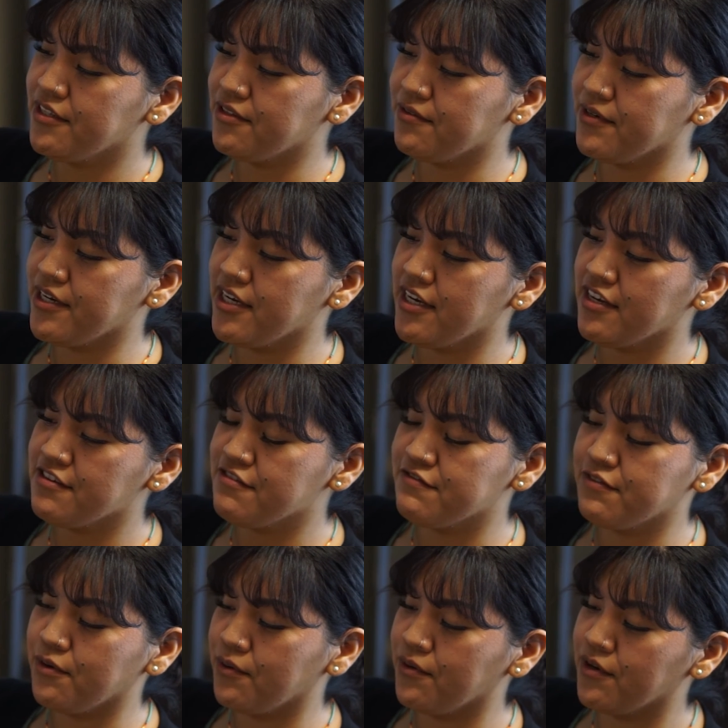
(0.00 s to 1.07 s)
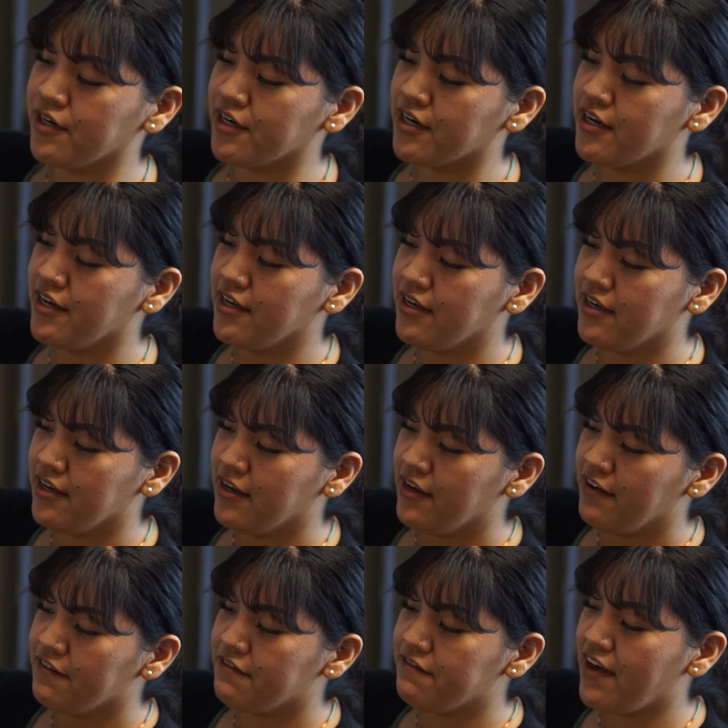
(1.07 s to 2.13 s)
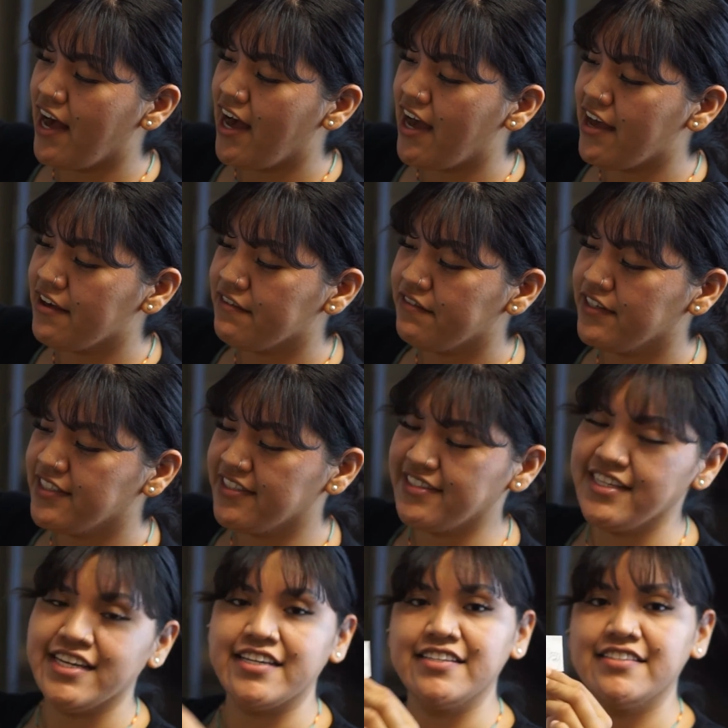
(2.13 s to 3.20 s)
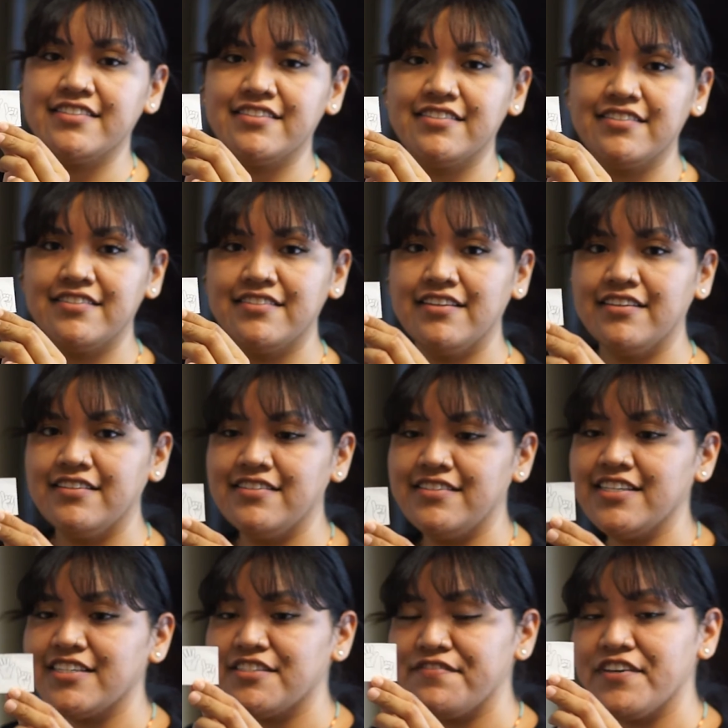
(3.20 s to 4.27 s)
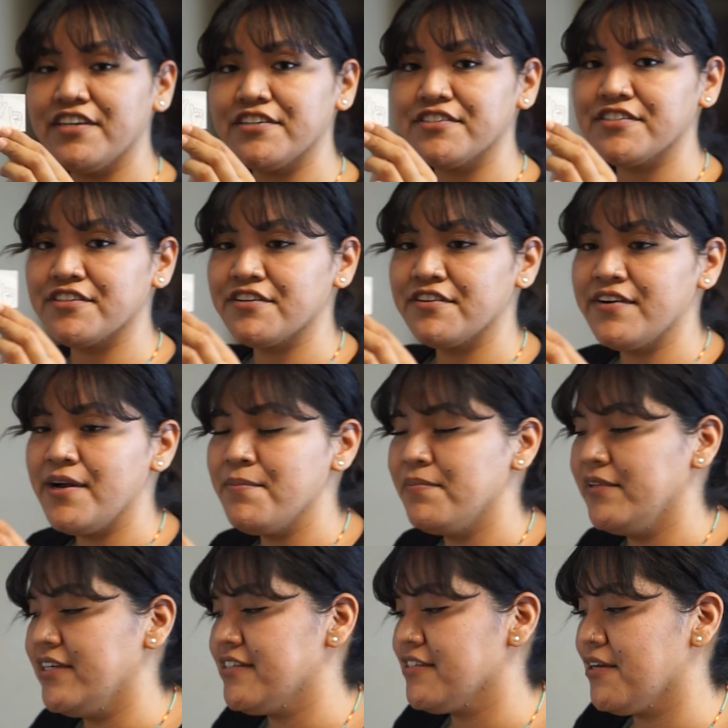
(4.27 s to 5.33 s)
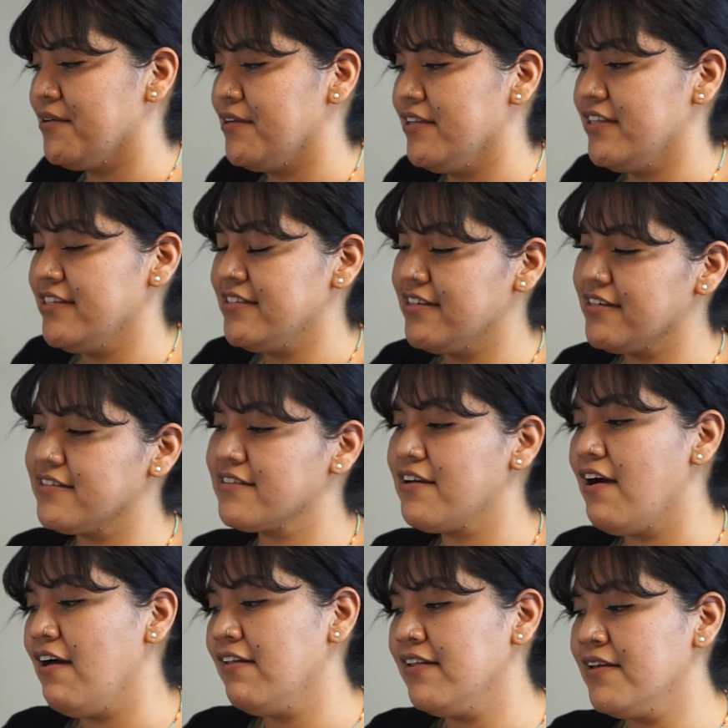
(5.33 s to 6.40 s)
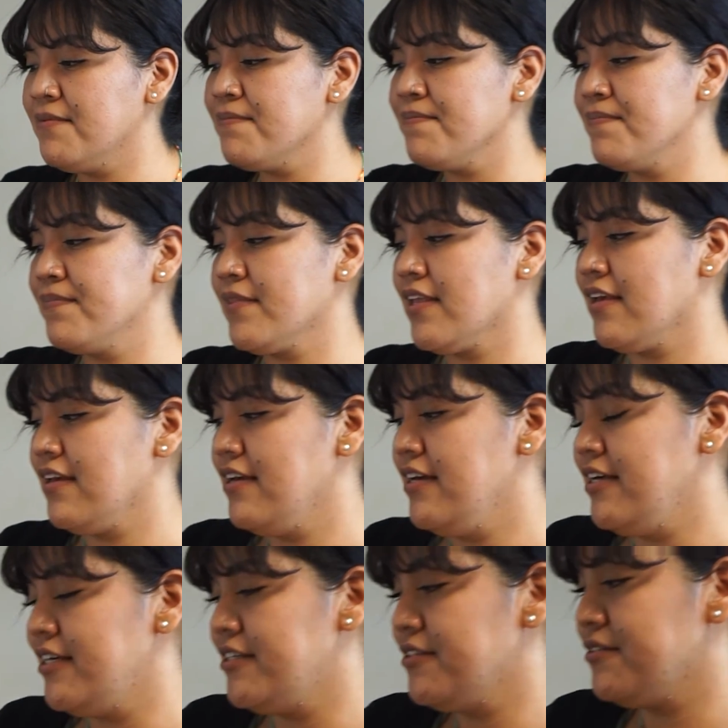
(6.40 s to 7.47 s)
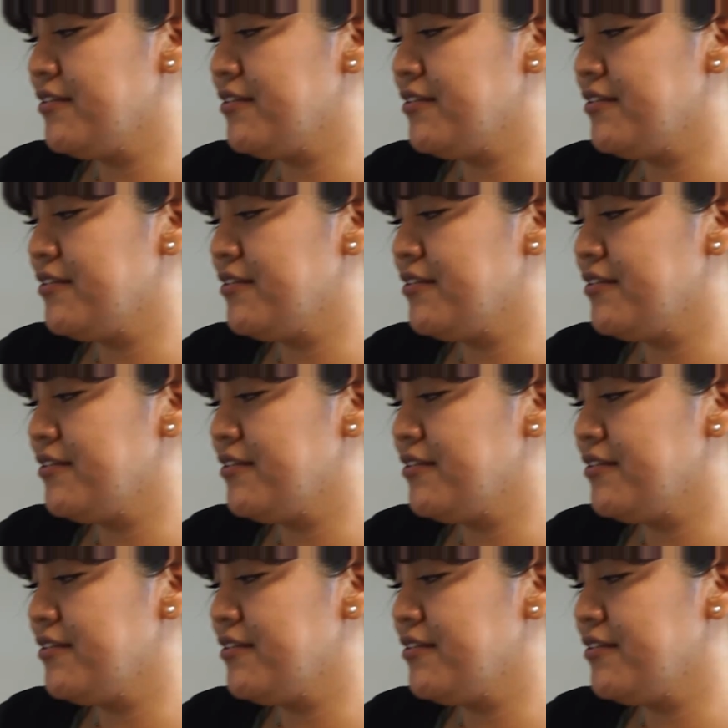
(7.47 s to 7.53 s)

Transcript: 3, 4, 5, 6. 6 fingers are up. Let's go to the 6th column. There's